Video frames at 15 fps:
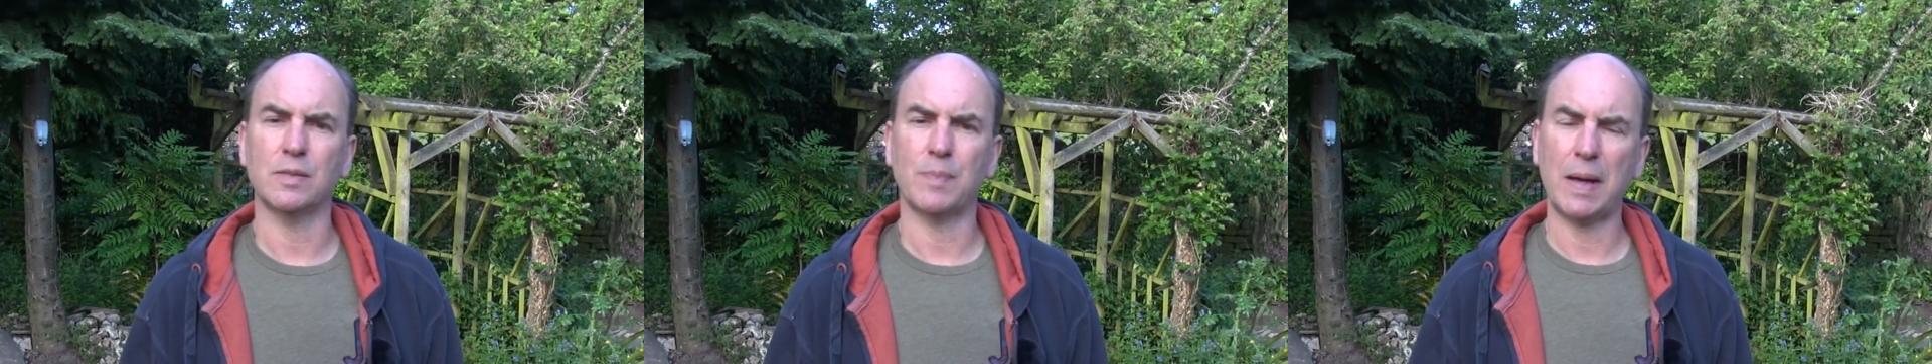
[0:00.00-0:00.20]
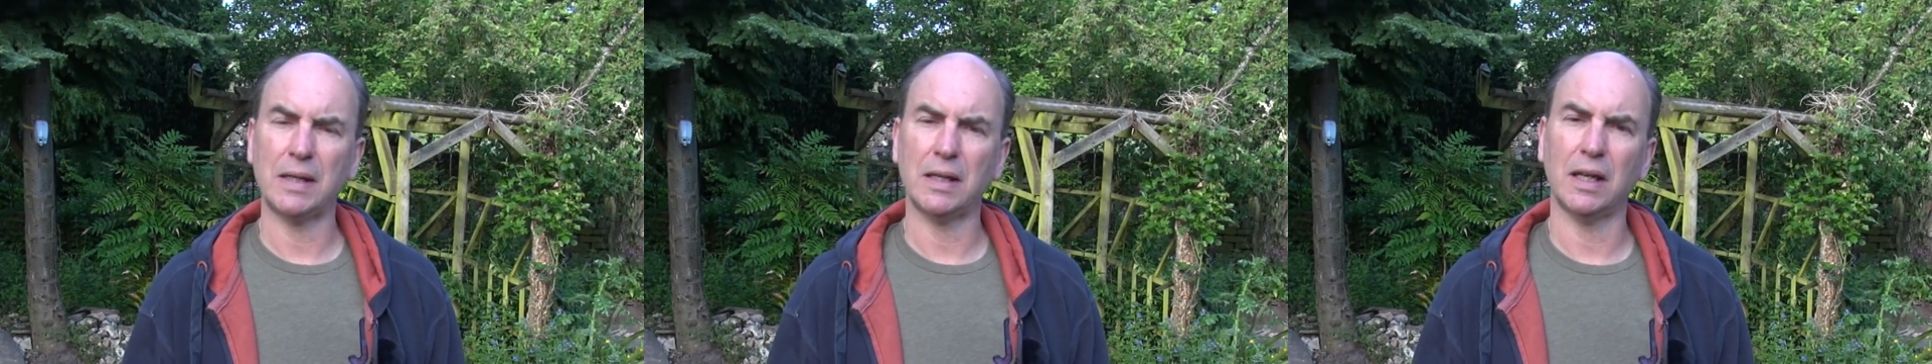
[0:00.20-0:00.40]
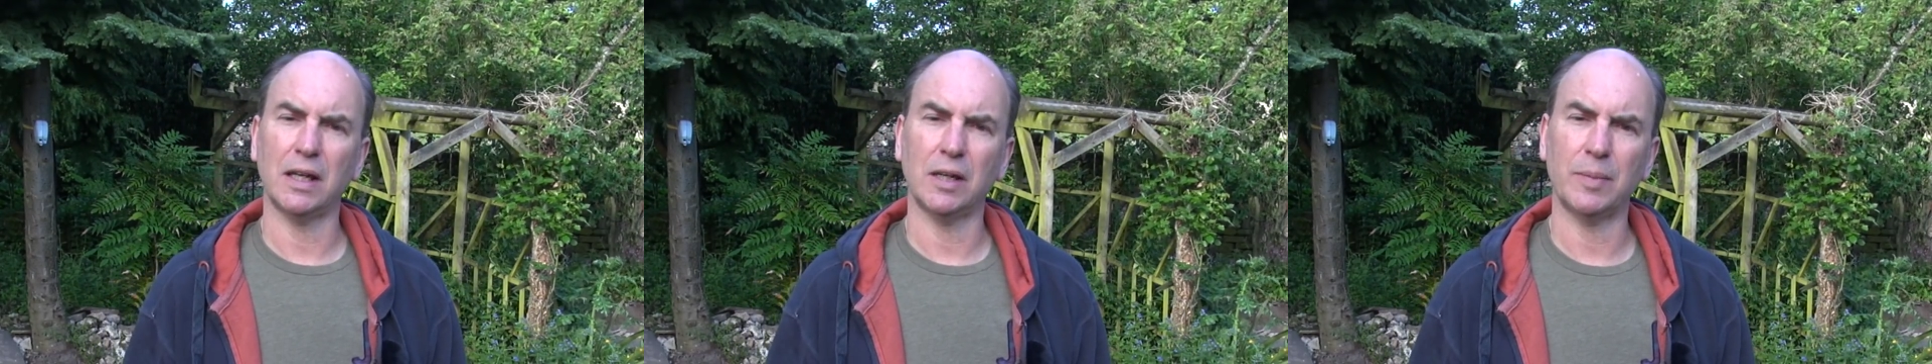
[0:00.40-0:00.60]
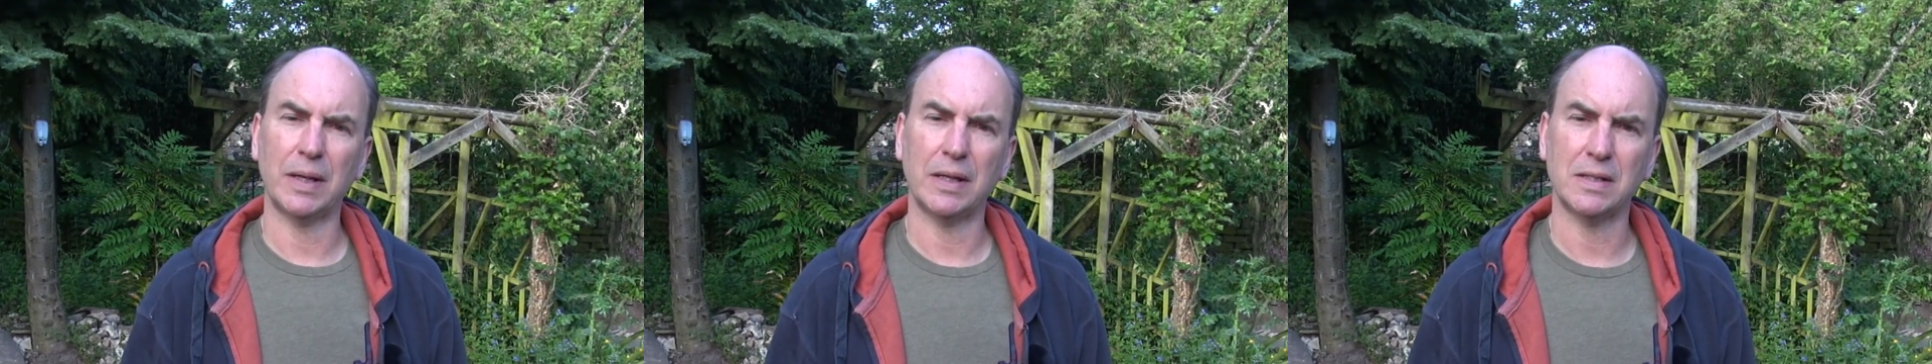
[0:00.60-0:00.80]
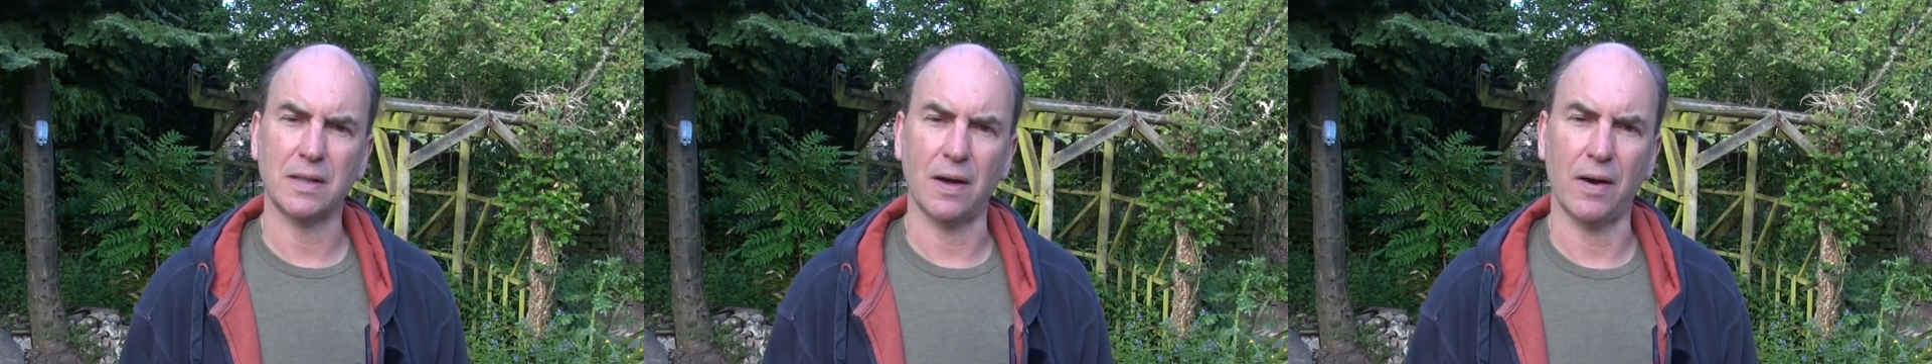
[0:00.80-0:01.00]
spend a little
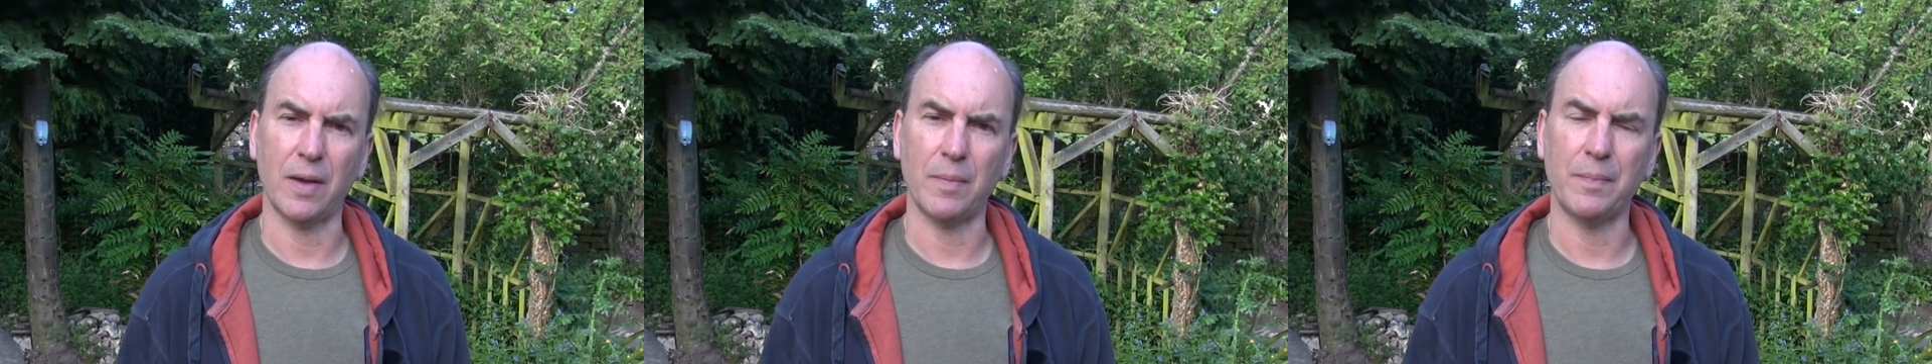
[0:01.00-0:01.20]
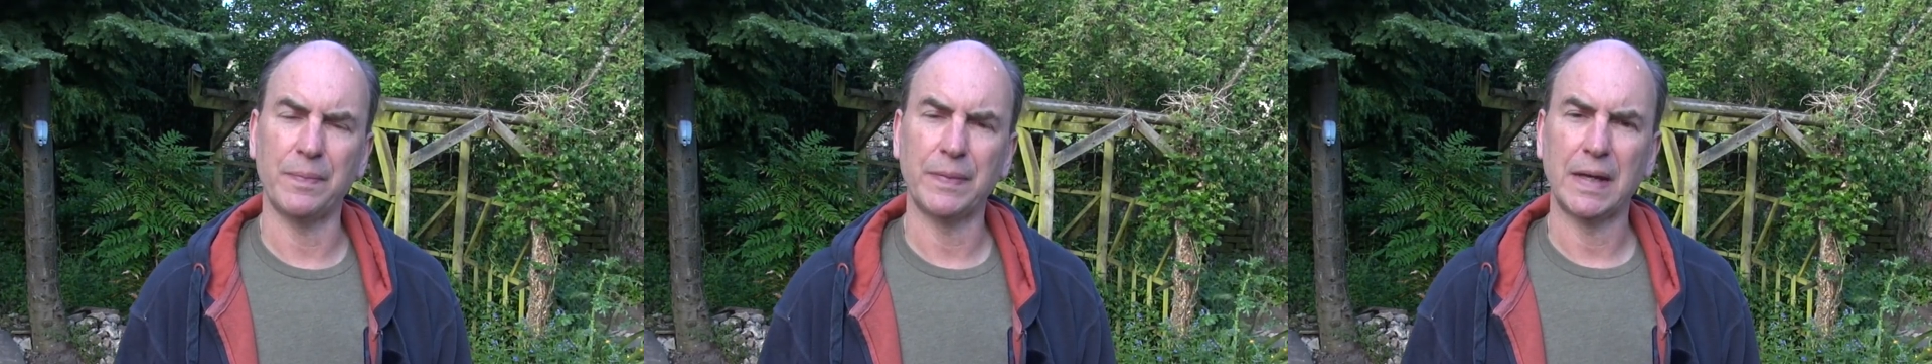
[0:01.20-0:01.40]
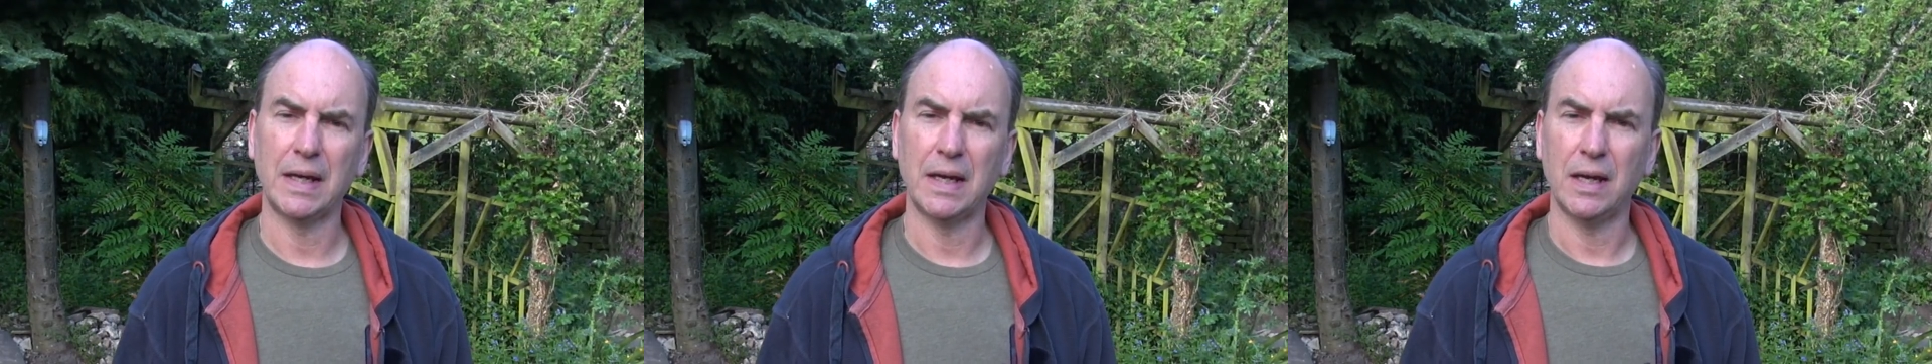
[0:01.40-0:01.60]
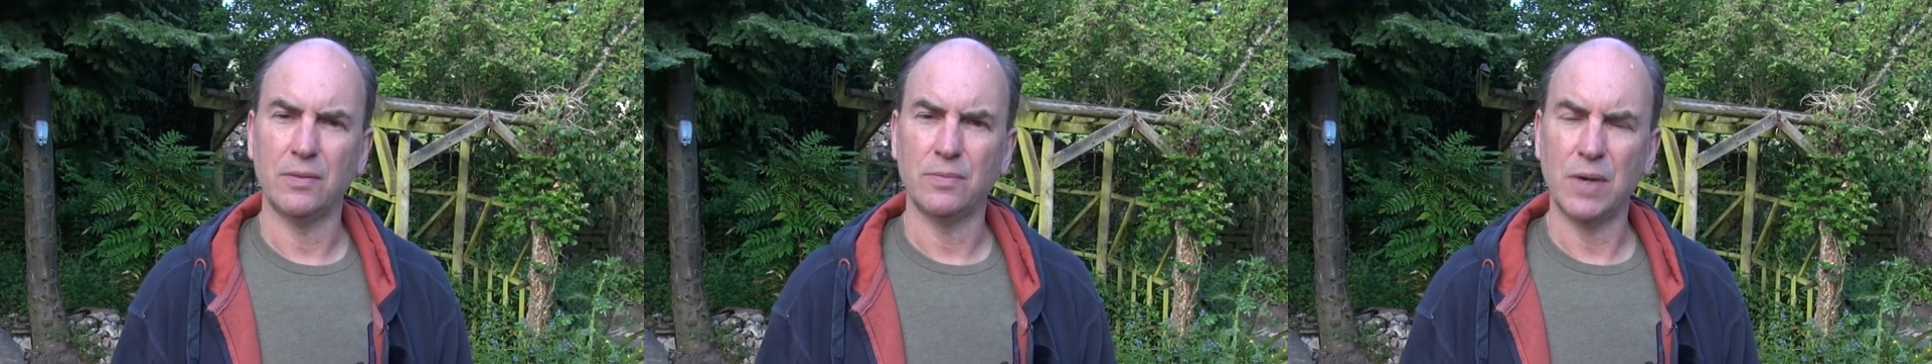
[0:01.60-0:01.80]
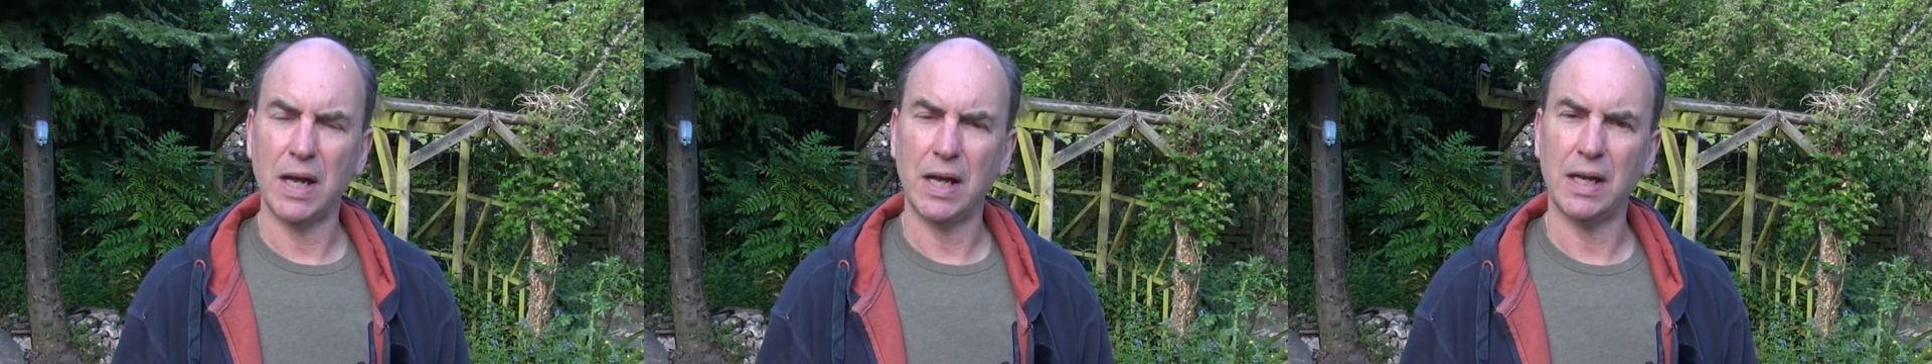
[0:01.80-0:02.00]
bit of time
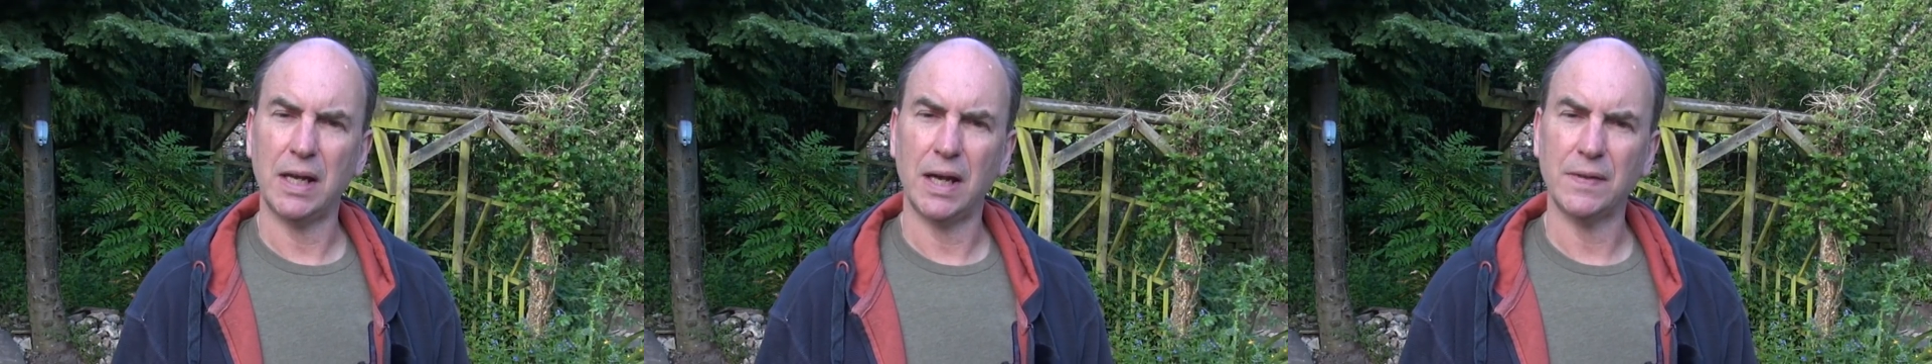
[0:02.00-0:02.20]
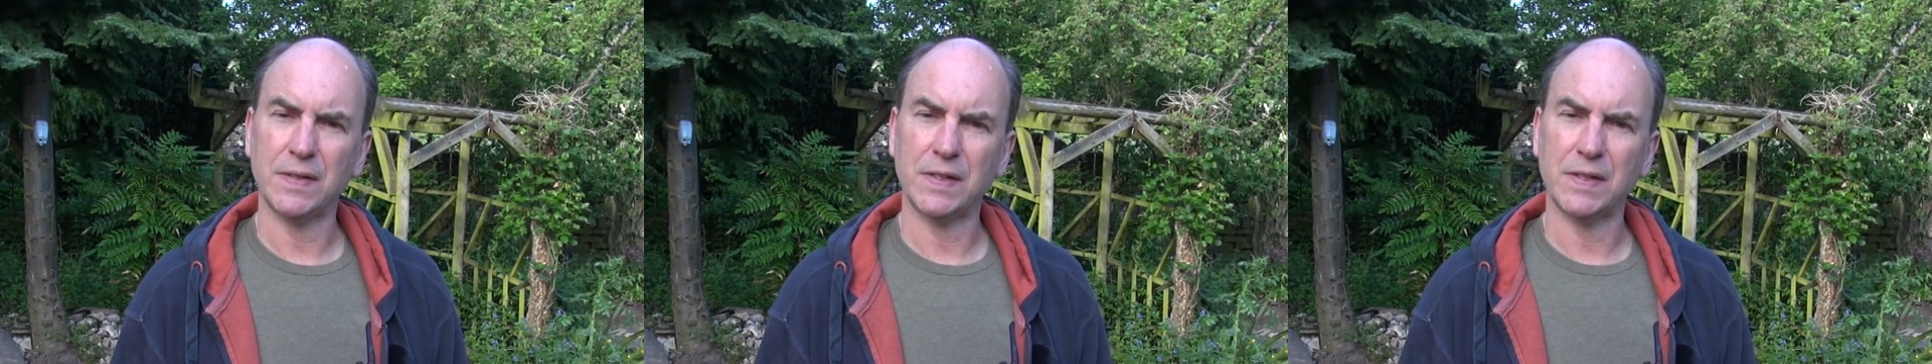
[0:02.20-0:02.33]
really